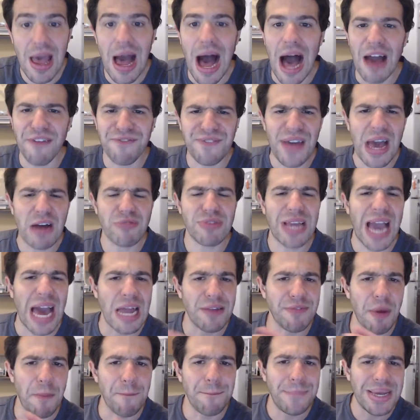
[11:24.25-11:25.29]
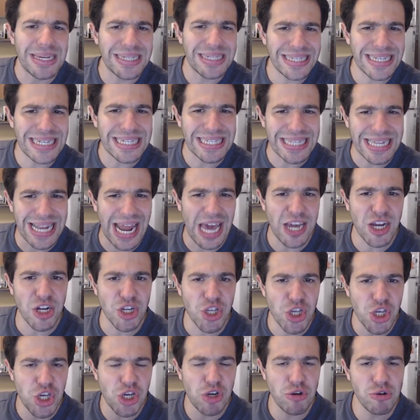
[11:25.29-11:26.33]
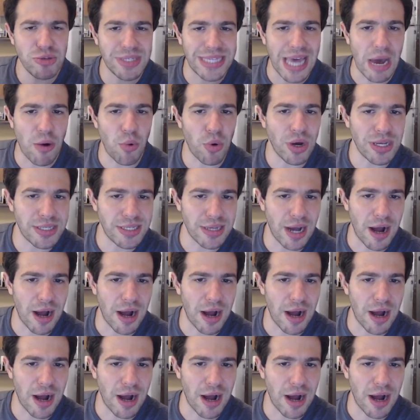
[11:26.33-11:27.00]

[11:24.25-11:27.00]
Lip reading: I found kind of a business that I could use that was